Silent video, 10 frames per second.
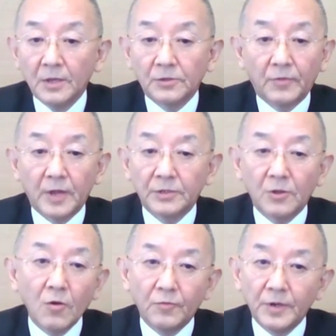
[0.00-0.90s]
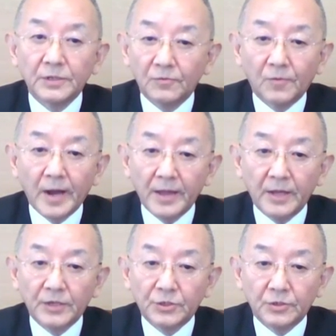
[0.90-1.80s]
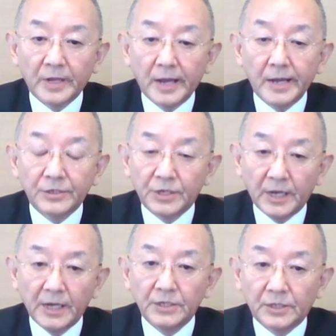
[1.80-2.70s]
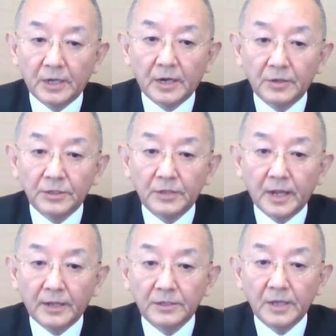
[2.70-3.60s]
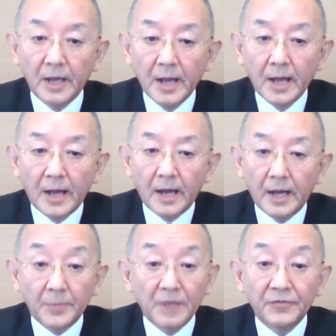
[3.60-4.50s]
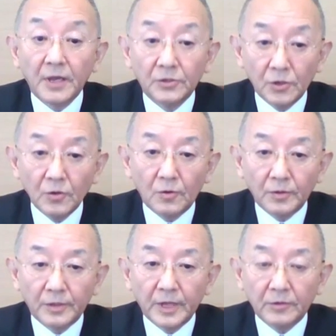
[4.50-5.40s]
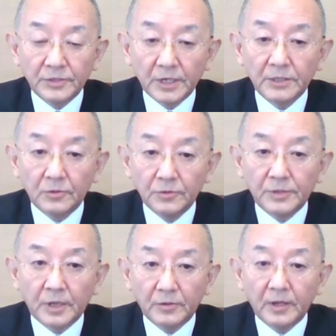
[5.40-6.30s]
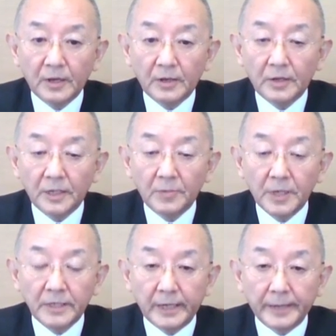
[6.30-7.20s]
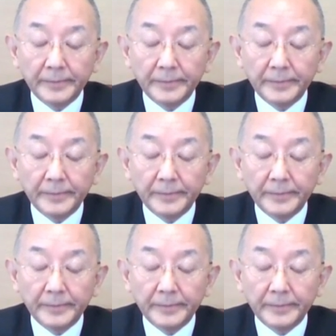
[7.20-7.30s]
So there's no reason why they should change the current stance. If they do, they'll just lose their credibility.